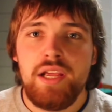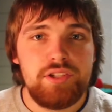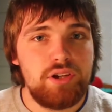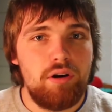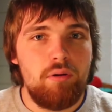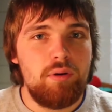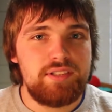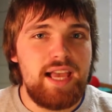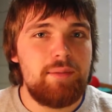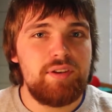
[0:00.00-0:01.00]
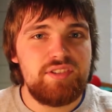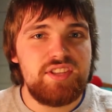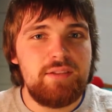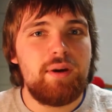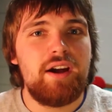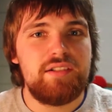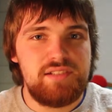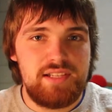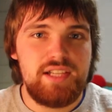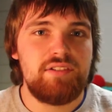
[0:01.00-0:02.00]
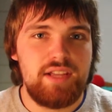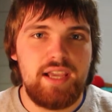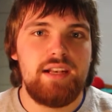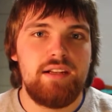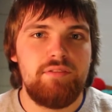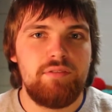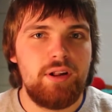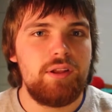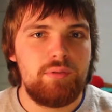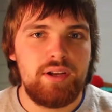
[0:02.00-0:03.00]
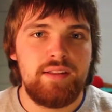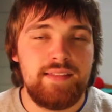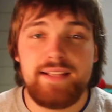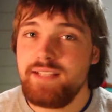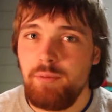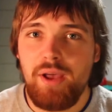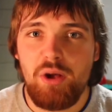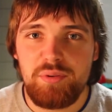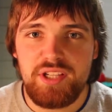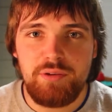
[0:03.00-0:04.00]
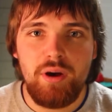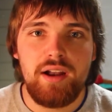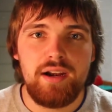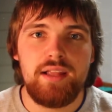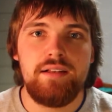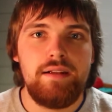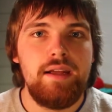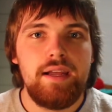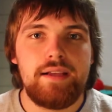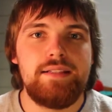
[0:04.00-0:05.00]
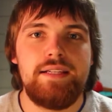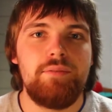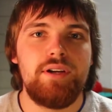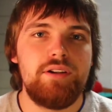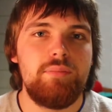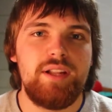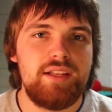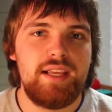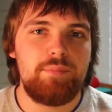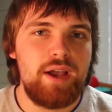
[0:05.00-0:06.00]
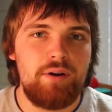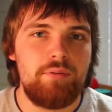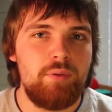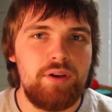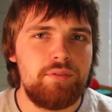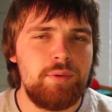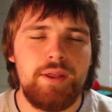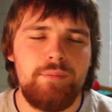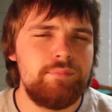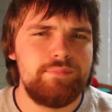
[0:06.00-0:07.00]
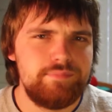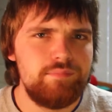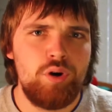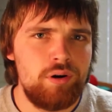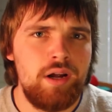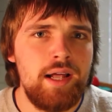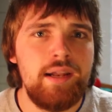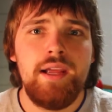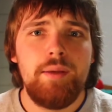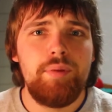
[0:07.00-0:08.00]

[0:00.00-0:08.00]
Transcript: So what's happened is the Empire has deteriorated really quickly, and that's how Palpatine wanted it, because he didn't want nobody to take power away from him, moron.